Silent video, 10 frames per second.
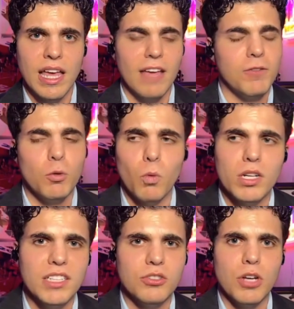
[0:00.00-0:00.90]
If you
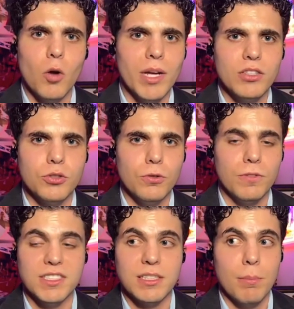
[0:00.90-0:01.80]
wanted to go into
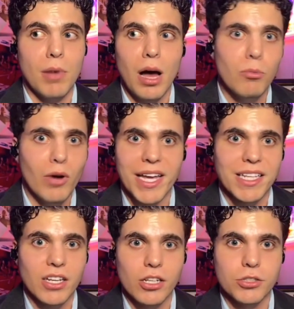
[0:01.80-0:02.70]
the
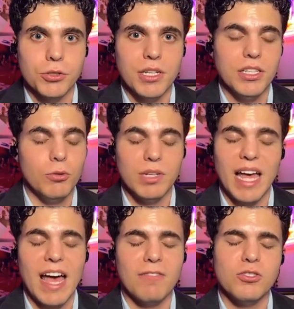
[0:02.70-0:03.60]
Zimbabwean country, you would
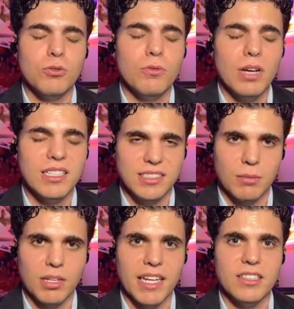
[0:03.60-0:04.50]
have to
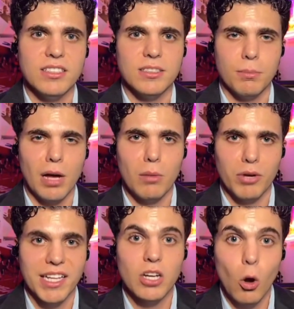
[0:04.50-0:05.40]
assimilate to
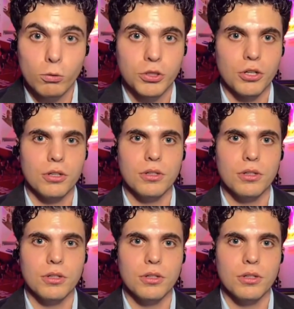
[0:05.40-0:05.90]
Zimbabwean culture.